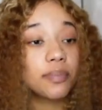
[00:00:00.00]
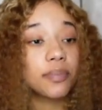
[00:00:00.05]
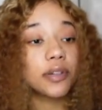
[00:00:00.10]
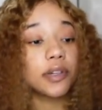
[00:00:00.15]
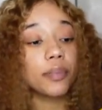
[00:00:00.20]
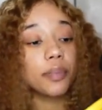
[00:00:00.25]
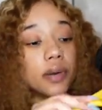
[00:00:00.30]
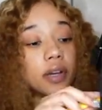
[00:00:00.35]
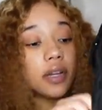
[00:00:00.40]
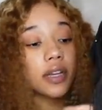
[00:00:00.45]

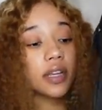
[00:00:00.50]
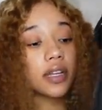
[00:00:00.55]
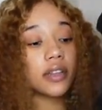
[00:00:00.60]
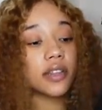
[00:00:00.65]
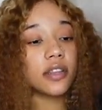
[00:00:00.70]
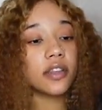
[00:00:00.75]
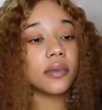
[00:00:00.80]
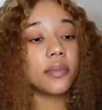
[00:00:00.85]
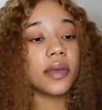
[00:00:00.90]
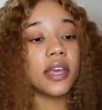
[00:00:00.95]
but putting
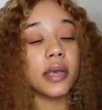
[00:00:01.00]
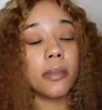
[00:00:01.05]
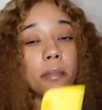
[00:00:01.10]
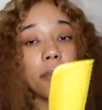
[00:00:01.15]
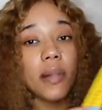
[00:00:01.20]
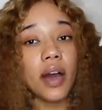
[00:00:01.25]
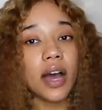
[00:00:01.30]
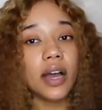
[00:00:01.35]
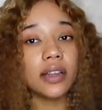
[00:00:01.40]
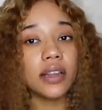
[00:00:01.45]
them in
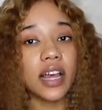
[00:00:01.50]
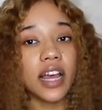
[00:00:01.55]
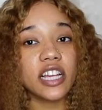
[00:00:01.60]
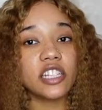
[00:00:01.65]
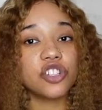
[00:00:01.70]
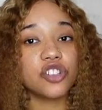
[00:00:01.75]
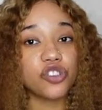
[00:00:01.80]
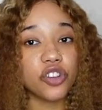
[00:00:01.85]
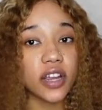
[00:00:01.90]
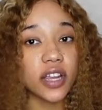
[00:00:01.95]
my like
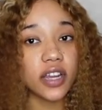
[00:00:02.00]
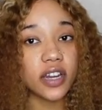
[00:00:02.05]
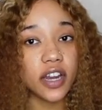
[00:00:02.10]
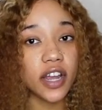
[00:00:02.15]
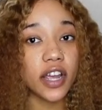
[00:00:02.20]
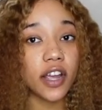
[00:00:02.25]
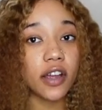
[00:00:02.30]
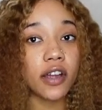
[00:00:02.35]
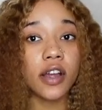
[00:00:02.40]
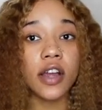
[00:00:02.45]
straightened
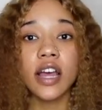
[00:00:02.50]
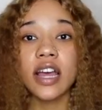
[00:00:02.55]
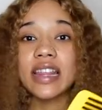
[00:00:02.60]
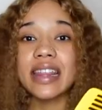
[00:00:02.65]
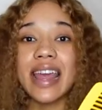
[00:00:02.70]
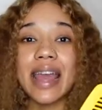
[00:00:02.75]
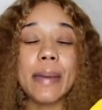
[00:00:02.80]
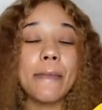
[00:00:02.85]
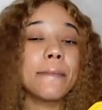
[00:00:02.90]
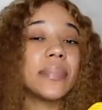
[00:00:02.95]
hair,
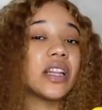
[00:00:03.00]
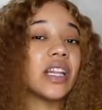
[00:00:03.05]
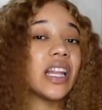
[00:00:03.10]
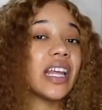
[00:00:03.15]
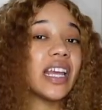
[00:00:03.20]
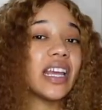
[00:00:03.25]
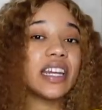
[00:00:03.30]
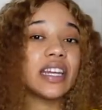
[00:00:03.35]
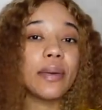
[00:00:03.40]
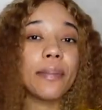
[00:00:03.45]
they
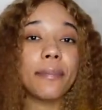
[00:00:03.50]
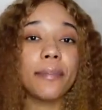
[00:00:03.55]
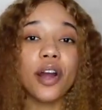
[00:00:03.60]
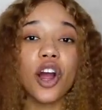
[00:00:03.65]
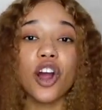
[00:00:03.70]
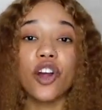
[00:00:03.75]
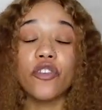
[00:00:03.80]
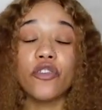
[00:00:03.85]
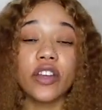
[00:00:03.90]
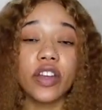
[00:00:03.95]
blend
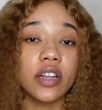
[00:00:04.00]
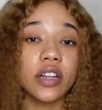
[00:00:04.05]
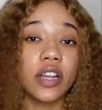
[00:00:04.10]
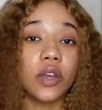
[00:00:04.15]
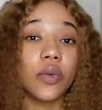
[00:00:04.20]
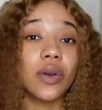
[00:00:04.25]
perfectly.